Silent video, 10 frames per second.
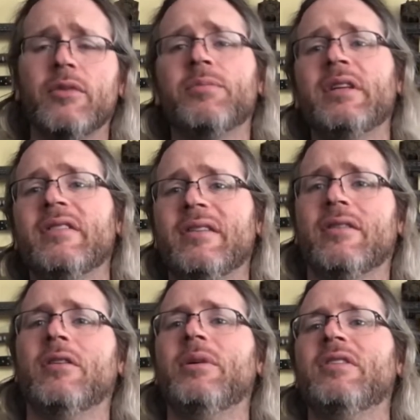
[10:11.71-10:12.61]
which means it's
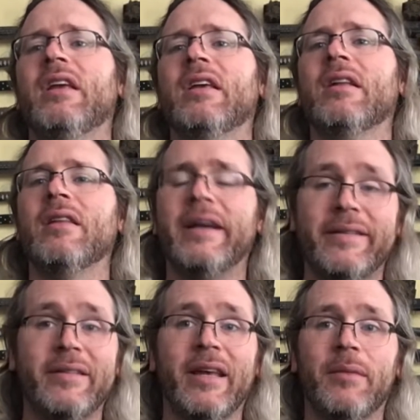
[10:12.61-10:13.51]
going to be taking
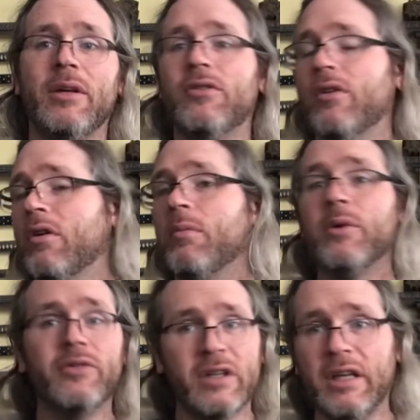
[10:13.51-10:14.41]
less damage than
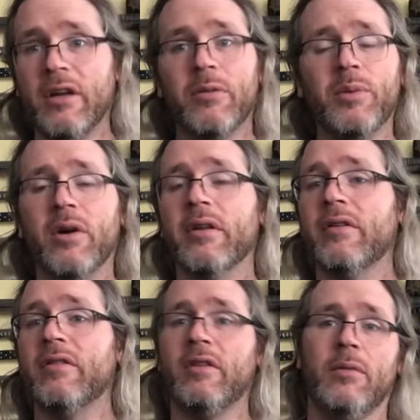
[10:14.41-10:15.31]
almost any other part of
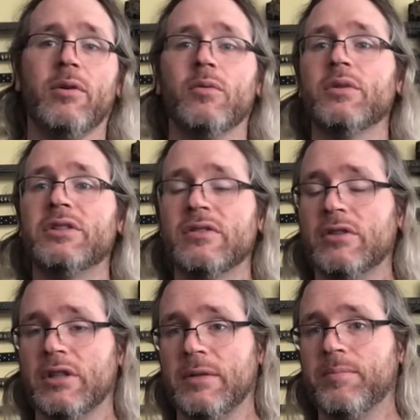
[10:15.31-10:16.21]
this saber, which is
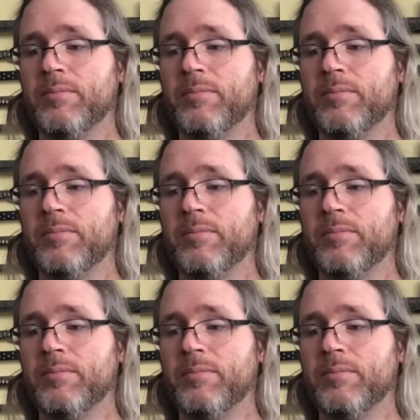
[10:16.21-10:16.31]
good.